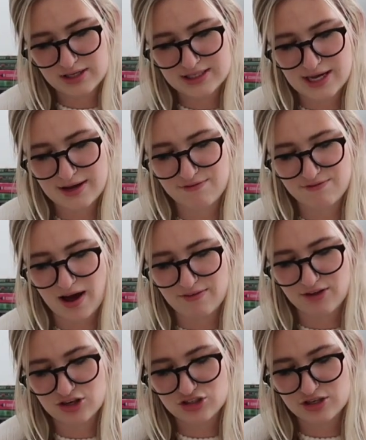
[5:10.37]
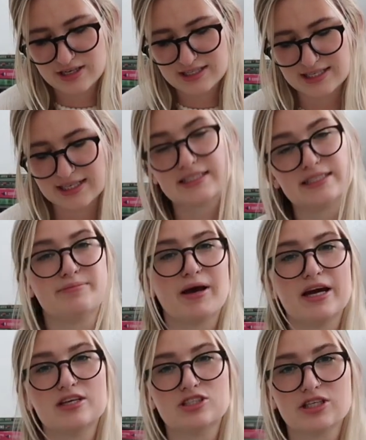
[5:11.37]
it's like 560
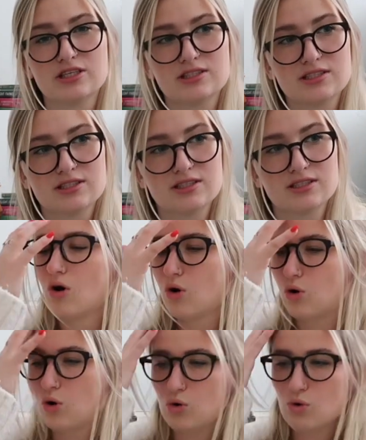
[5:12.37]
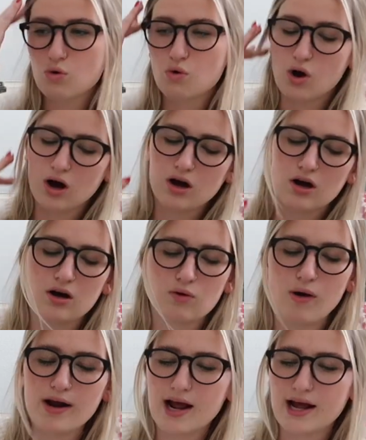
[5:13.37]
pages. Whew,
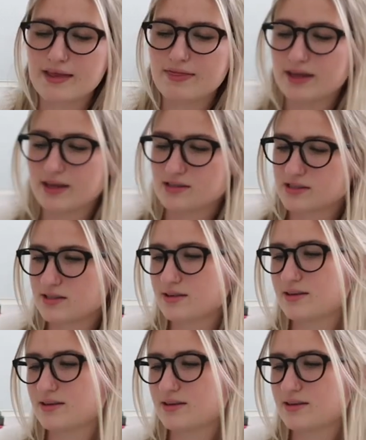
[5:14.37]
why did I get this?